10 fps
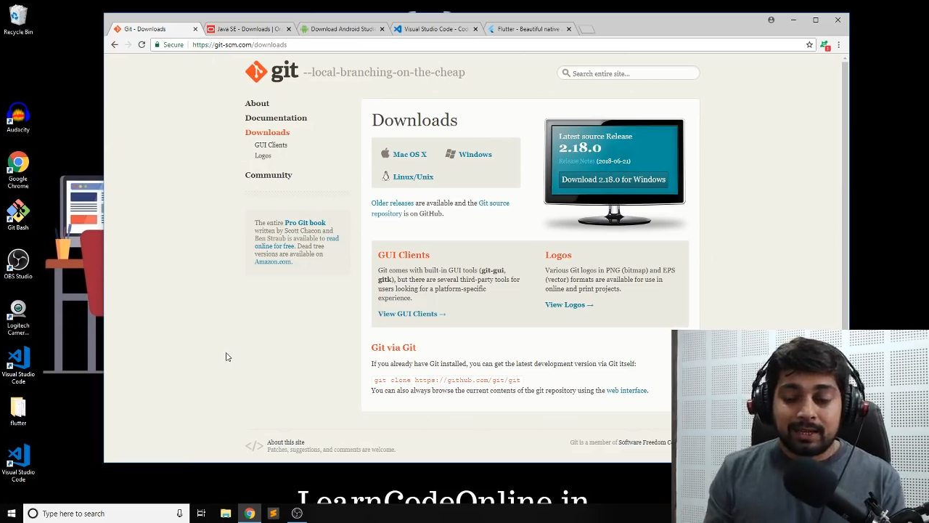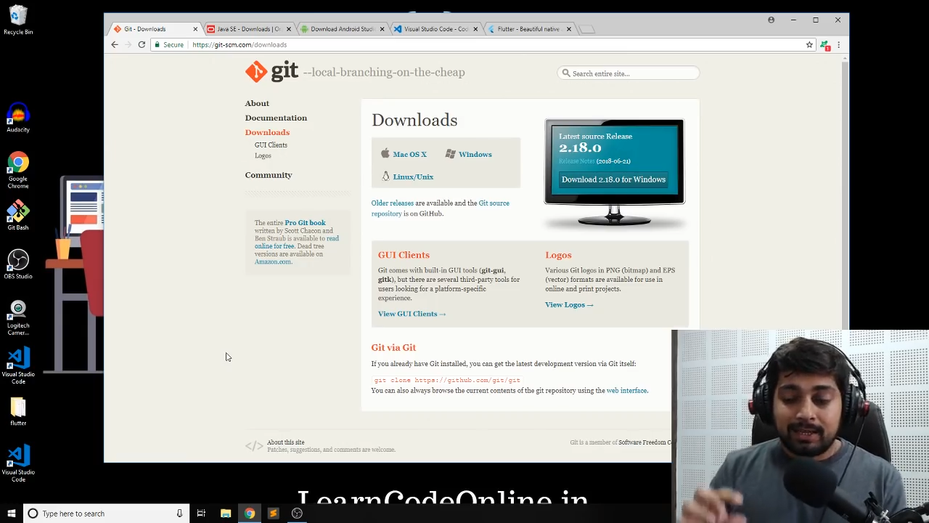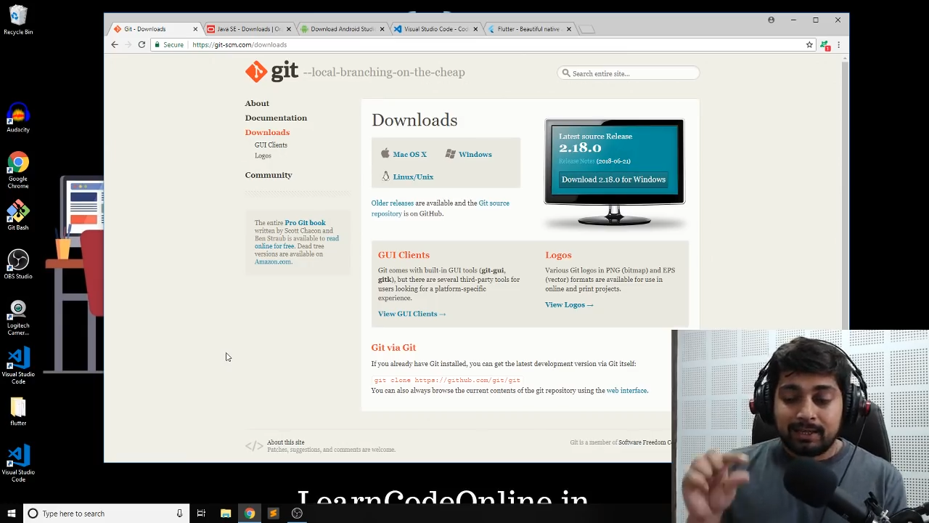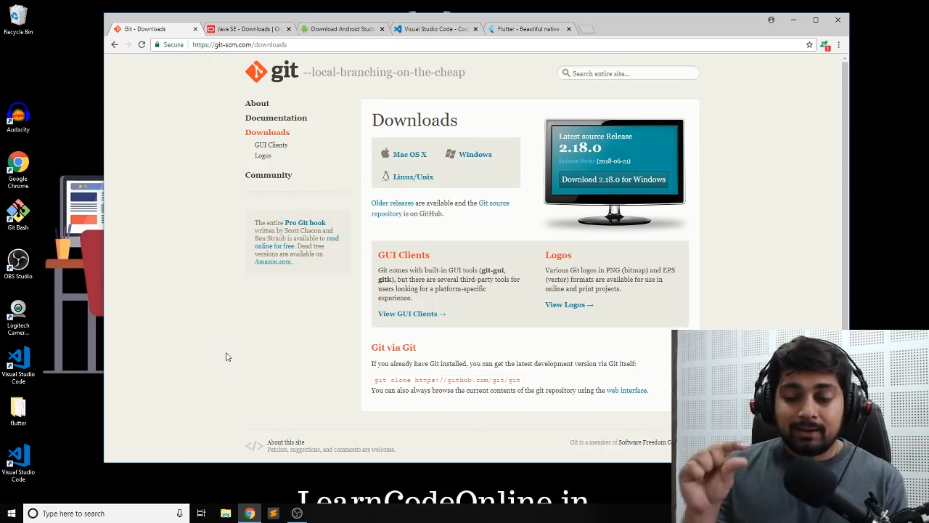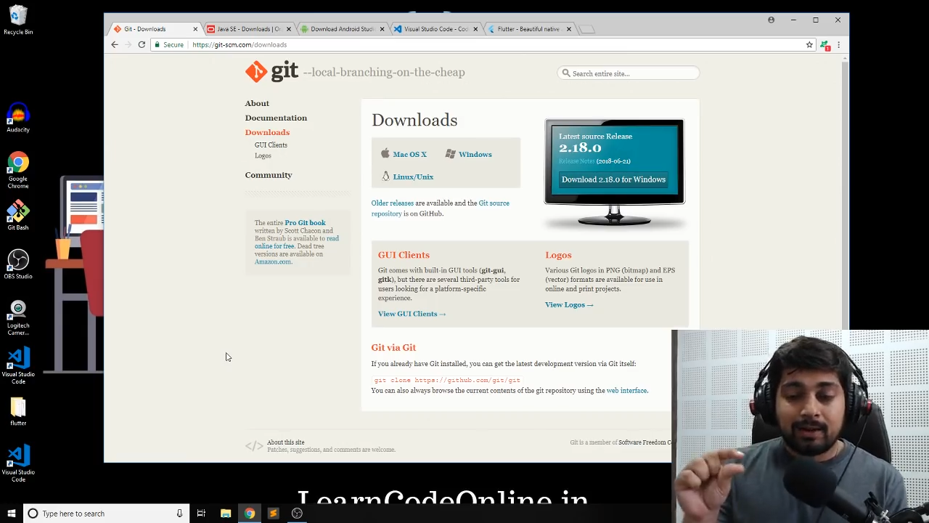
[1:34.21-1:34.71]

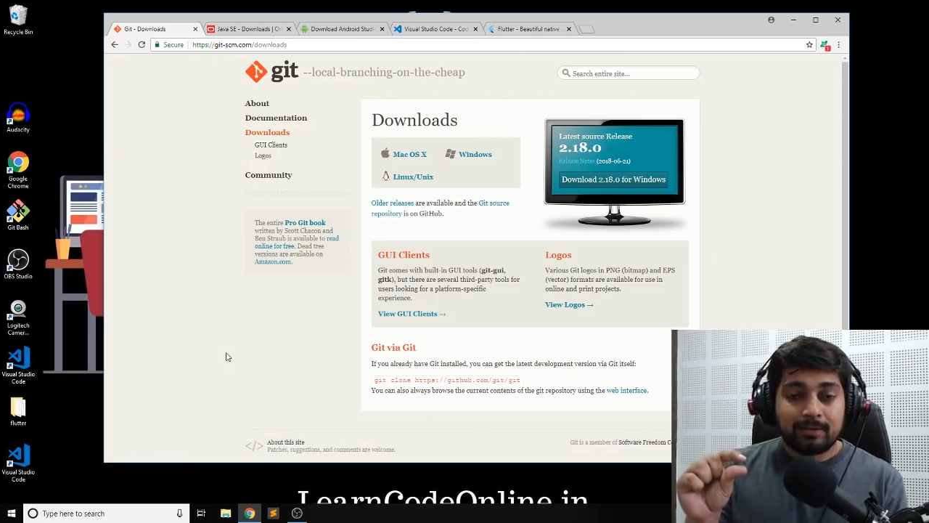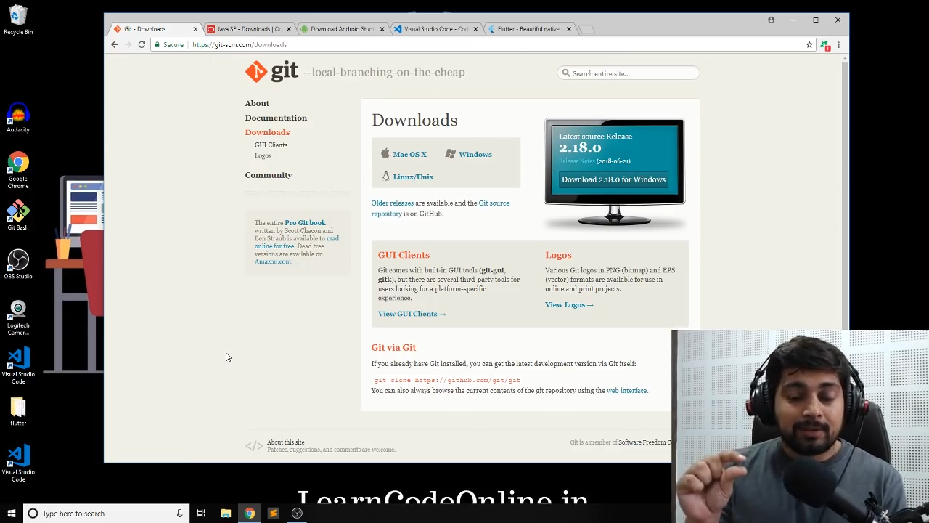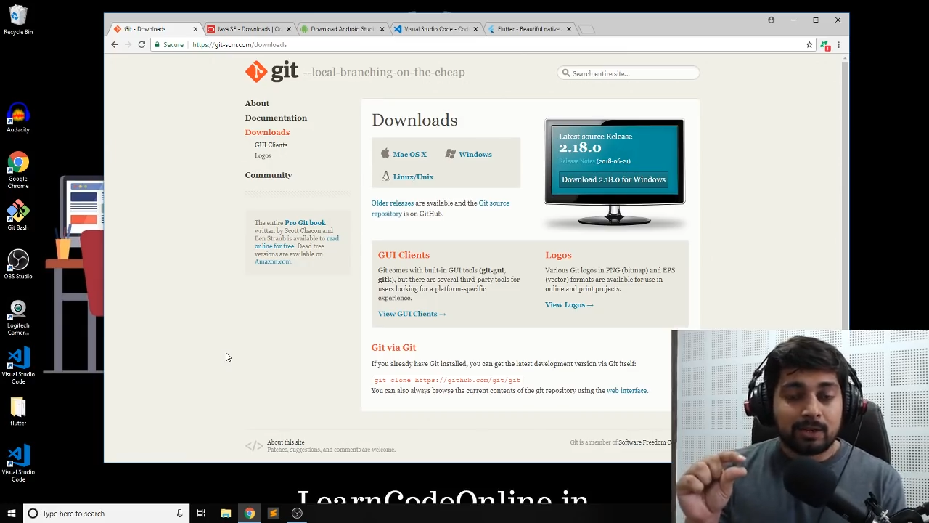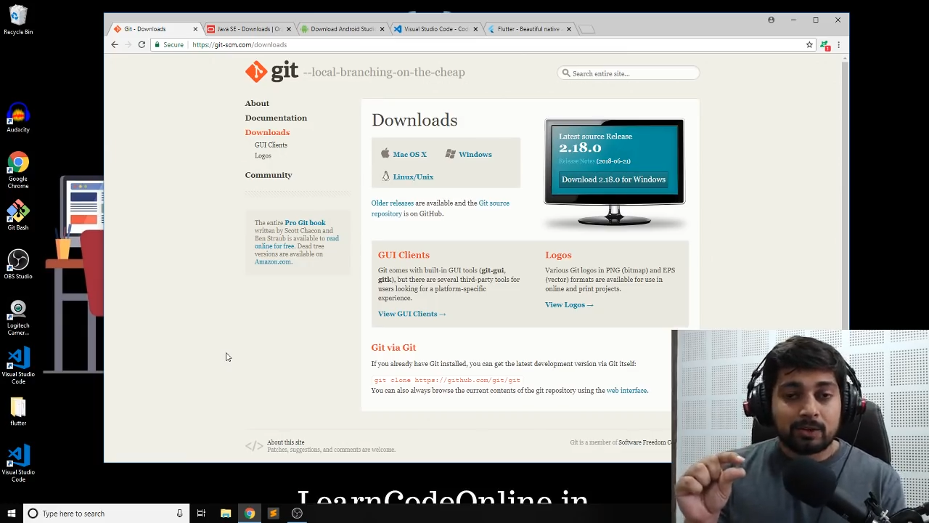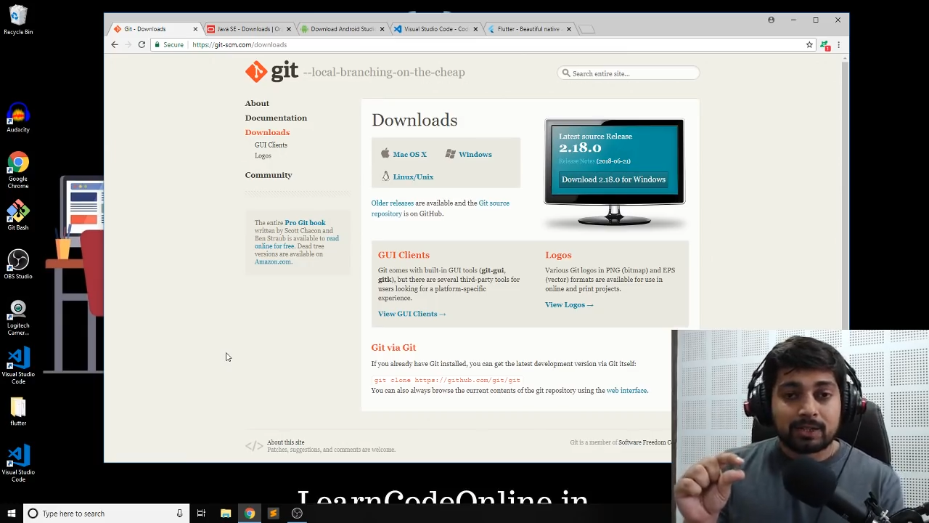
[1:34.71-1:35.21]
here are the
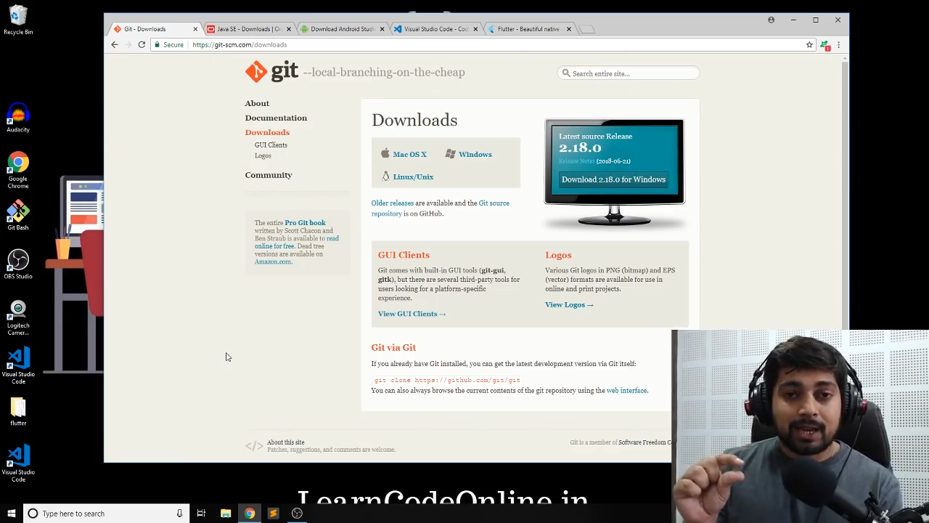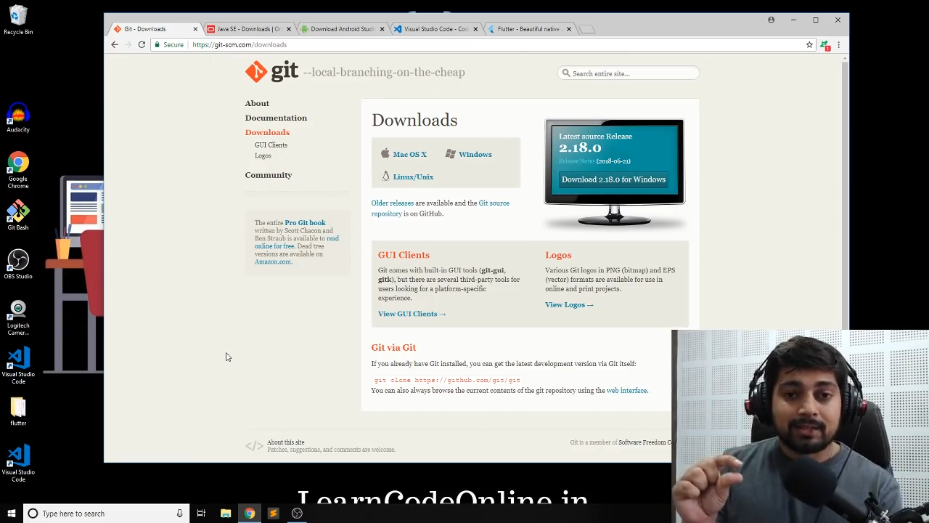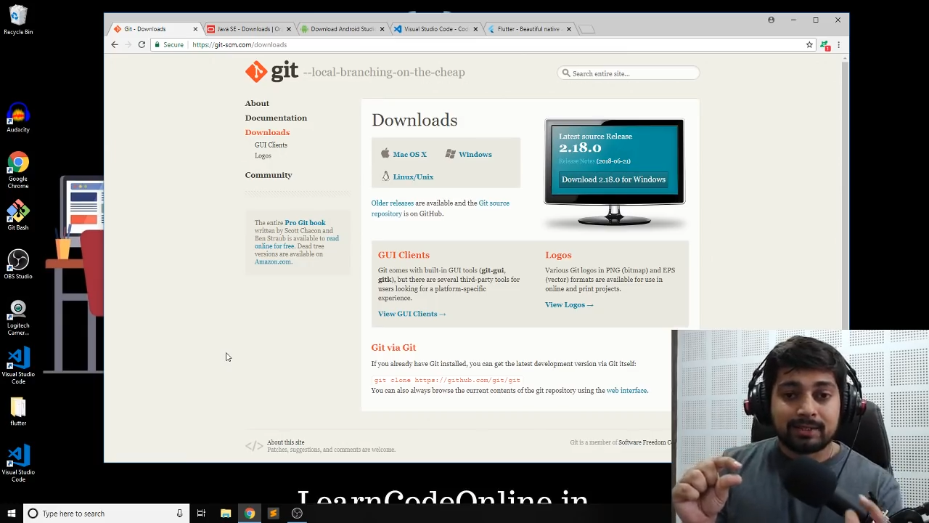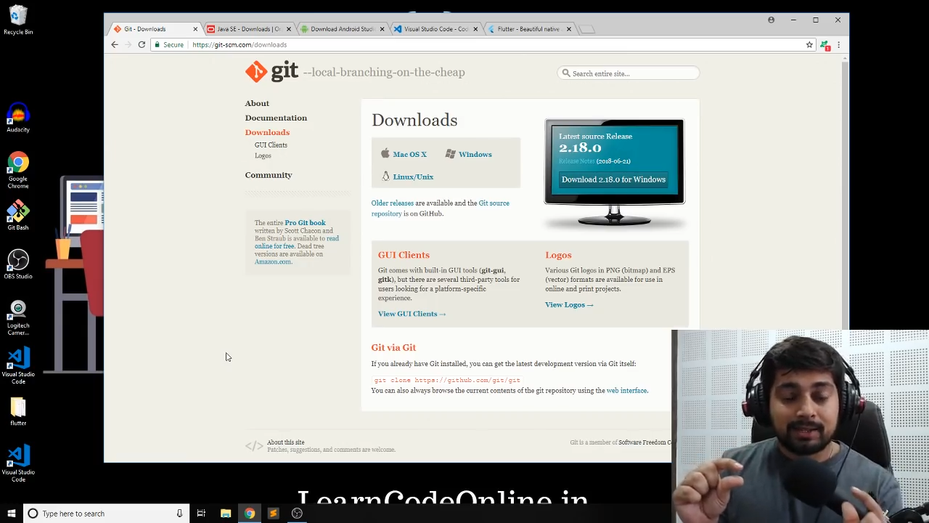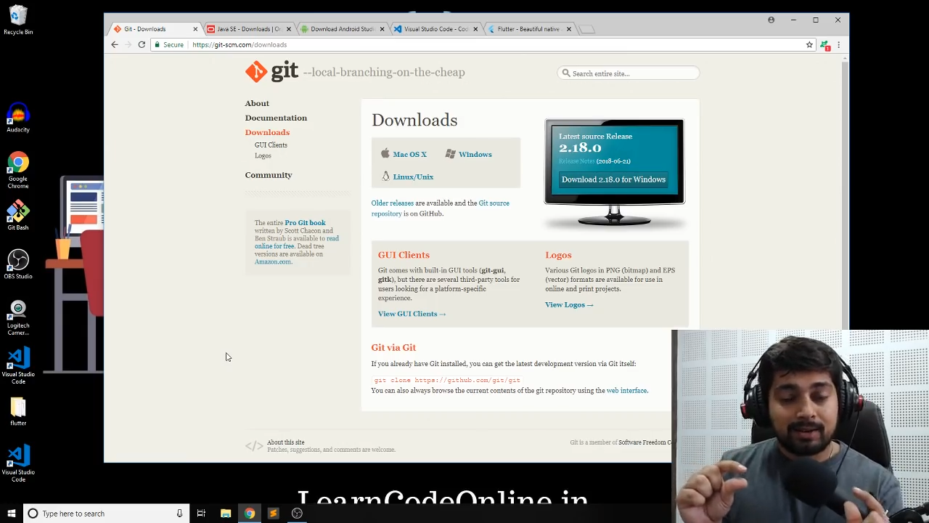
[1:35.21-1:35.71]
Windows
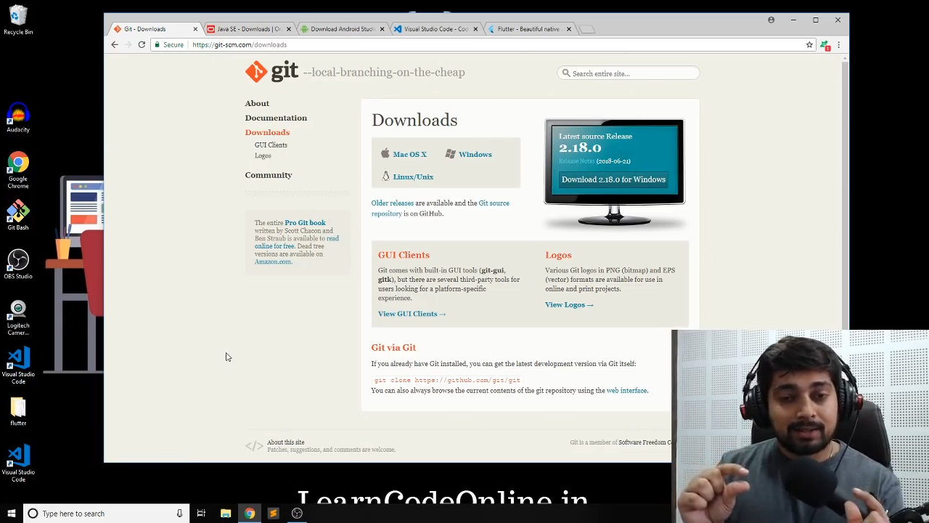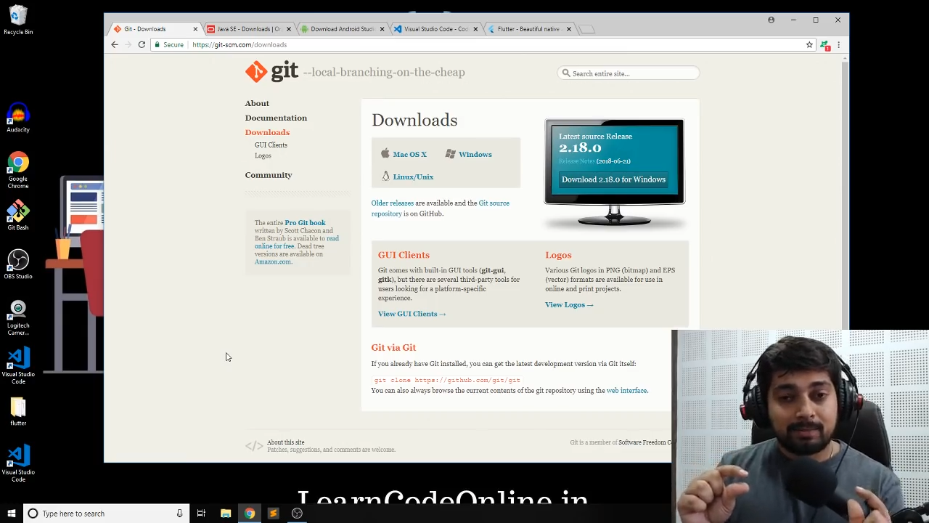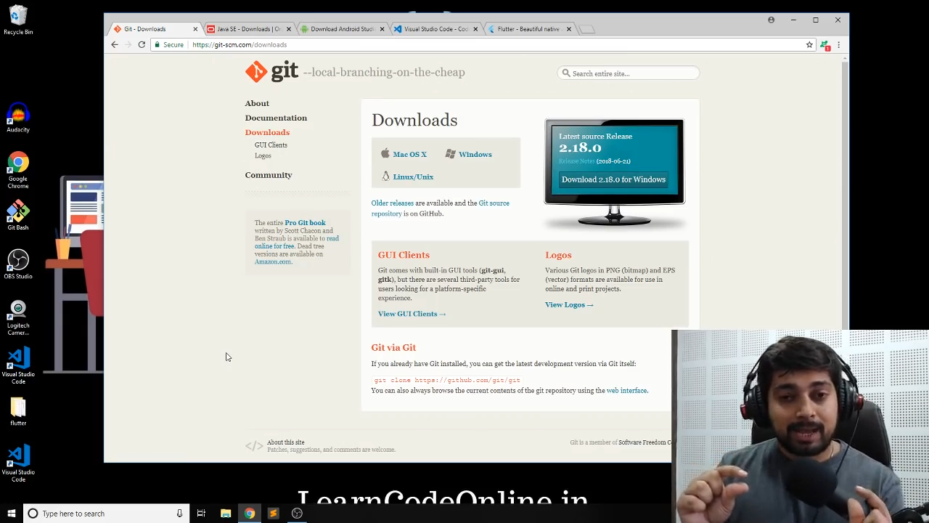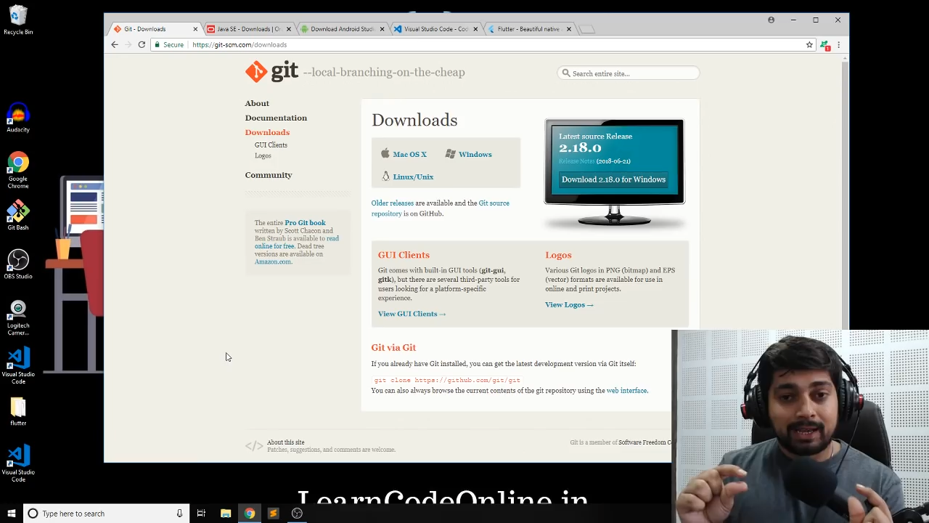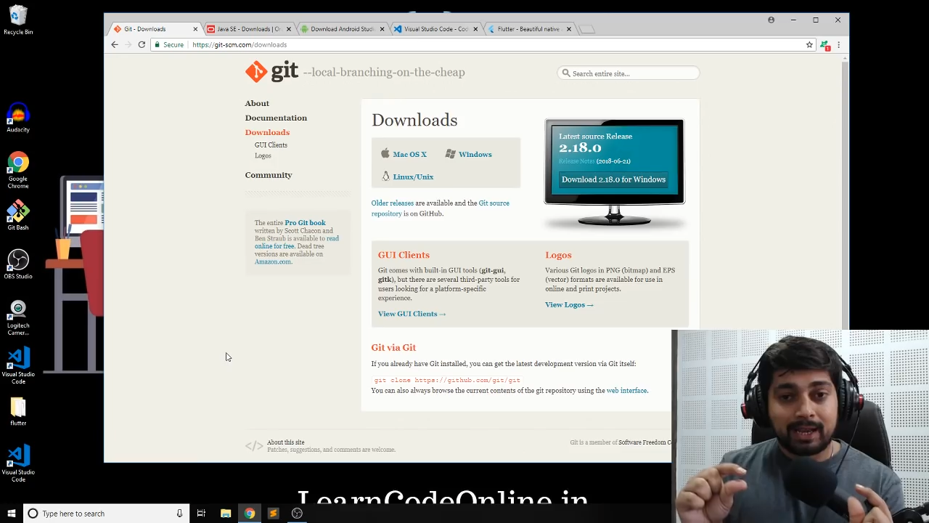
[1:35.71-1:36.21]
guys, here are the
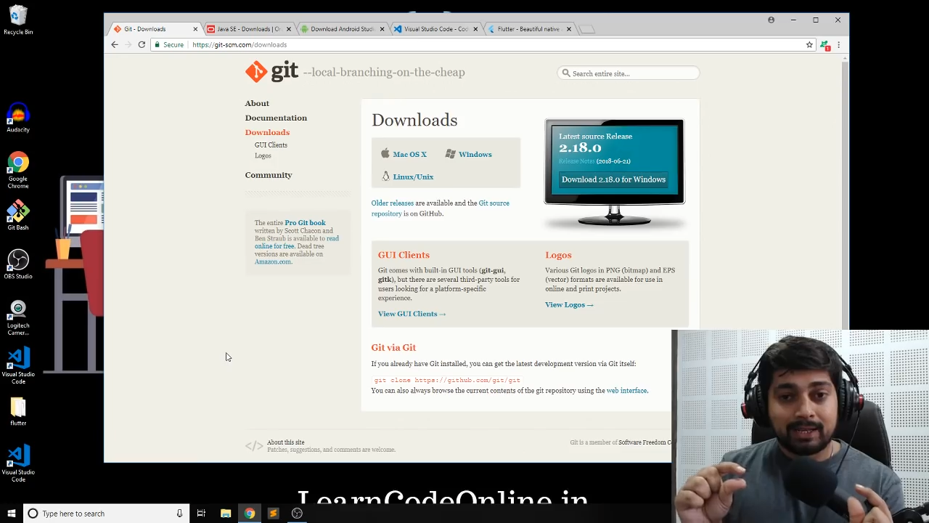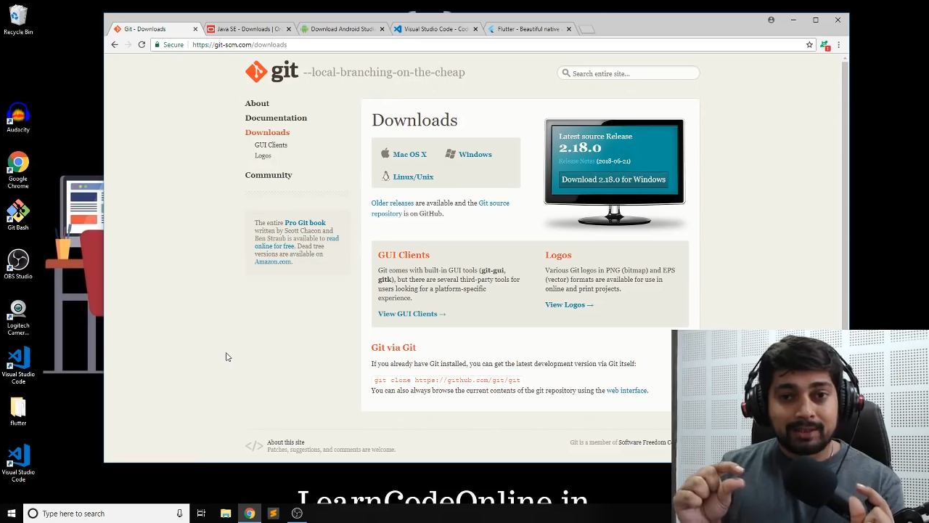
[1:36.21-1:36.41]
Mac guys.